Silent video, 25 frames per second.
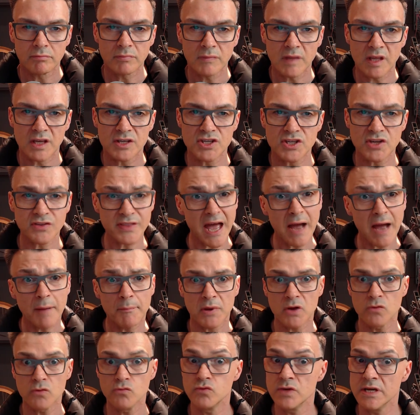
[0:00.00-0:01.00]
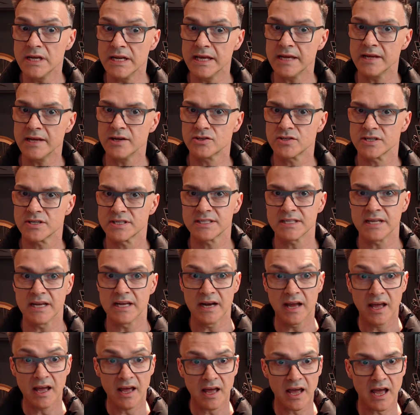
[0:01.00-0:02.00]
So that'll be really interesting,
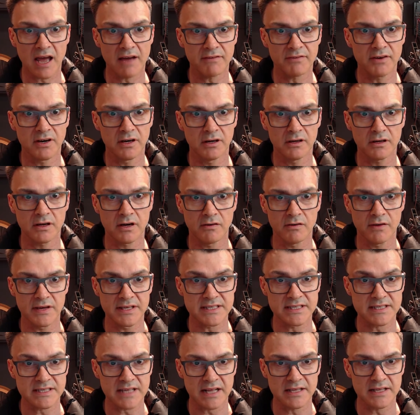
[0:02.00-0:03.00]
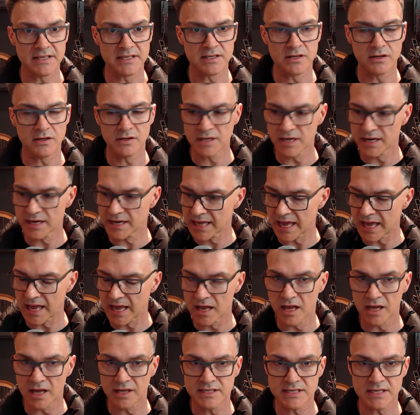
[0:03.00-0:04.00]
having a look at it stand side. And I get
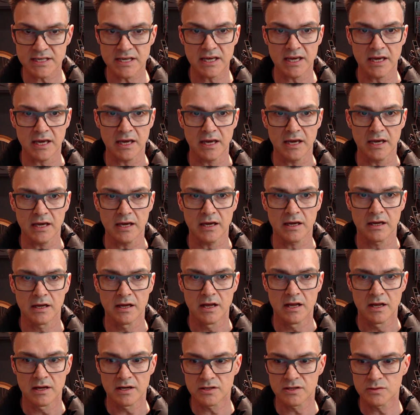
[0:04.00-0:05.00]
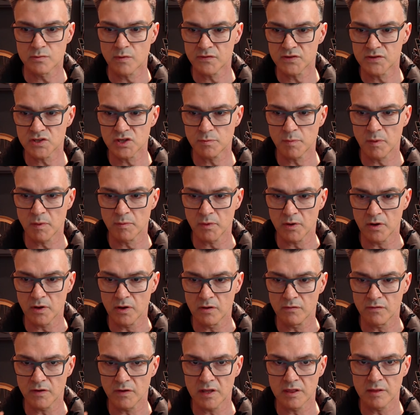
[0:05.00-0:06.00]
a ticket, because with Super
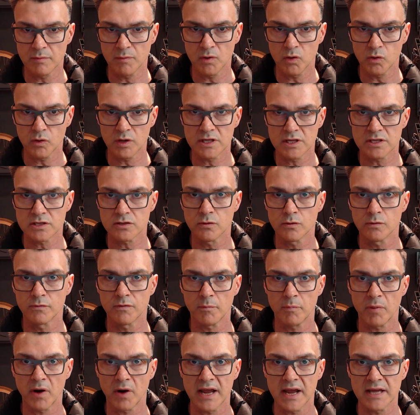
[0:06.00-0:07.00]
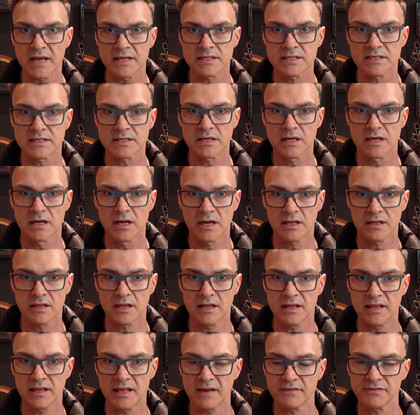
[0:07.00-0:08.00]
Booth, in the morning it's all for press, then
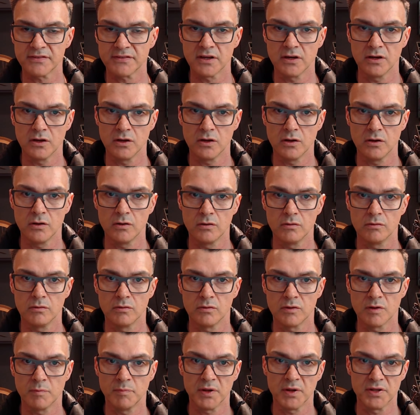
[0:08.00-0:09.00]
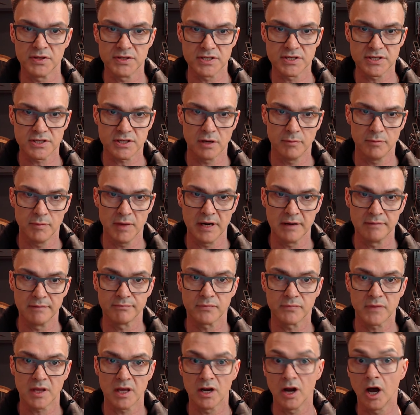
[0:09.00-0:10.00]
in the afternoon the punters come in,
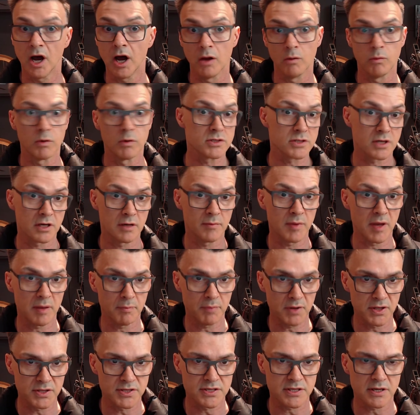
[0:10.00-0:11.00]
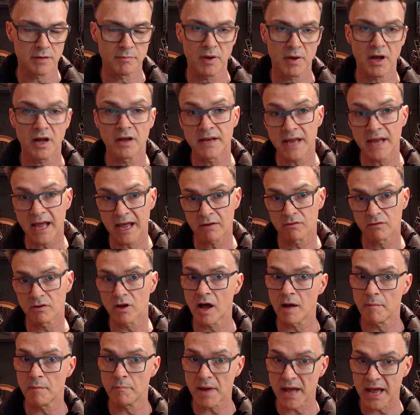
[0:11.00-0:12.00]
and I was going to be a punter, but I now got
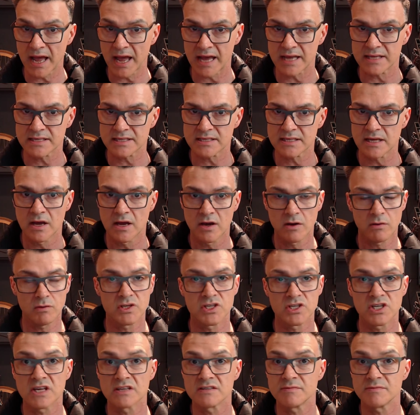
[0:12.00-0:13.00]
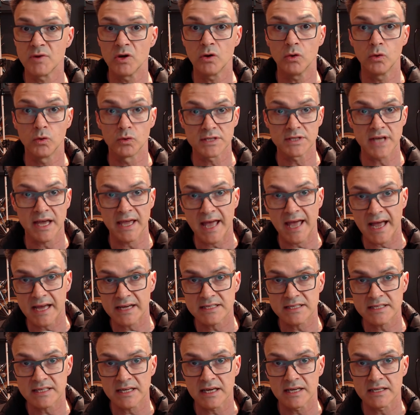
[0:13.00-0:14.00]
a pass which gives me all day
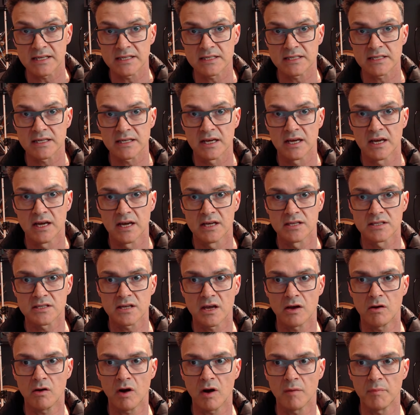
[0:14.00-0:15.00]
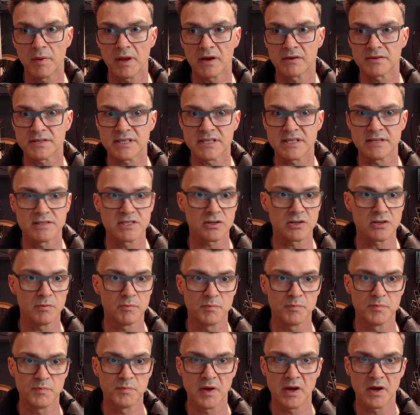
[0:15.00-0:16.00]
access, so I'll be able to see sort of
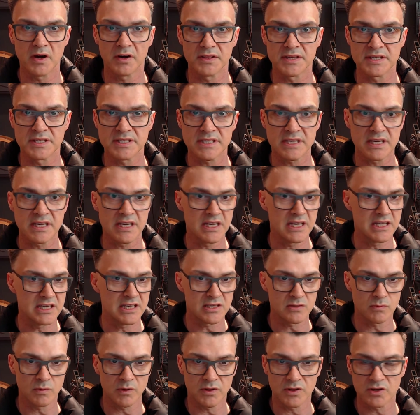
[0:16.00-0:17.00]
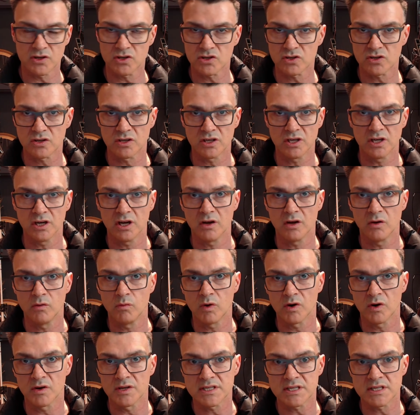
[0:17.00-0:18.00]
behind the scenes what
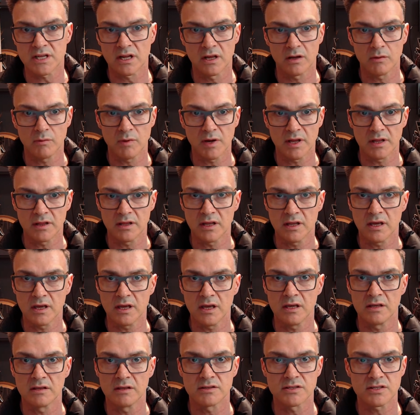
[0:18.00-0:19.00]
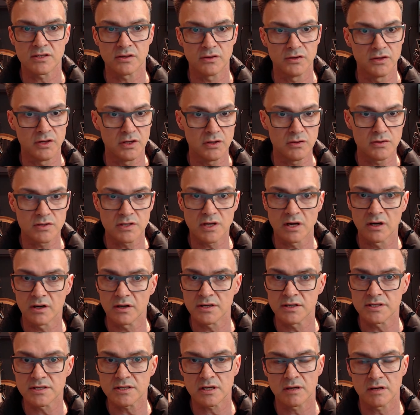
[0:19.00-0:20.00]
it's like when the sort of news
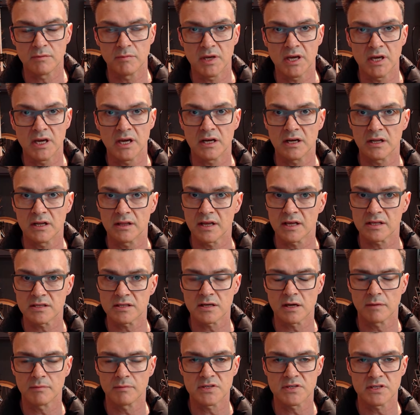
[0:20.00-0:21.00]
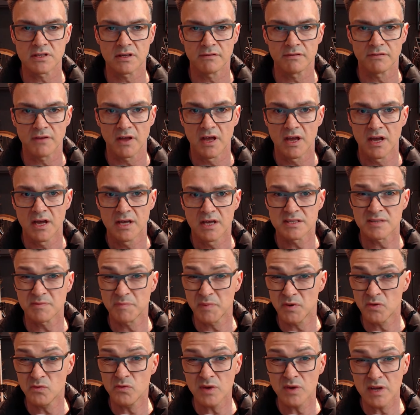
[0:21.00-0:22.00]
guys come in and that type of stuff. So it'd
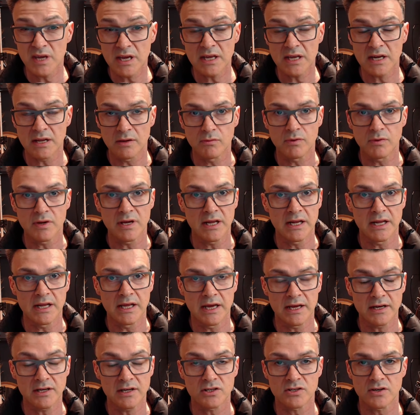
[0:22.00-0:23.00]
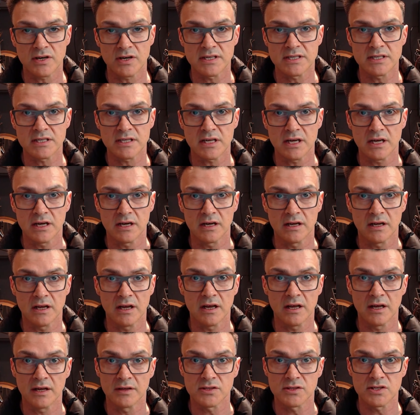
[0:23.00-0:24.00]
be really, really interesting
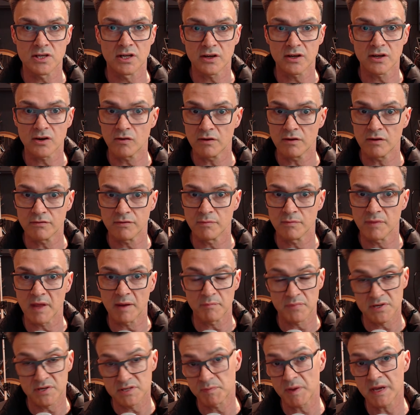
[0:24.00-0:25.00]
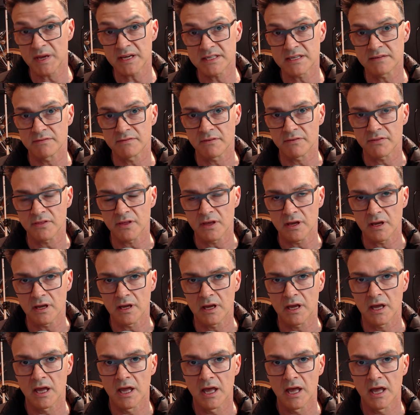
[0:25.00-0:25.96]
to look at it from that perspective, I think.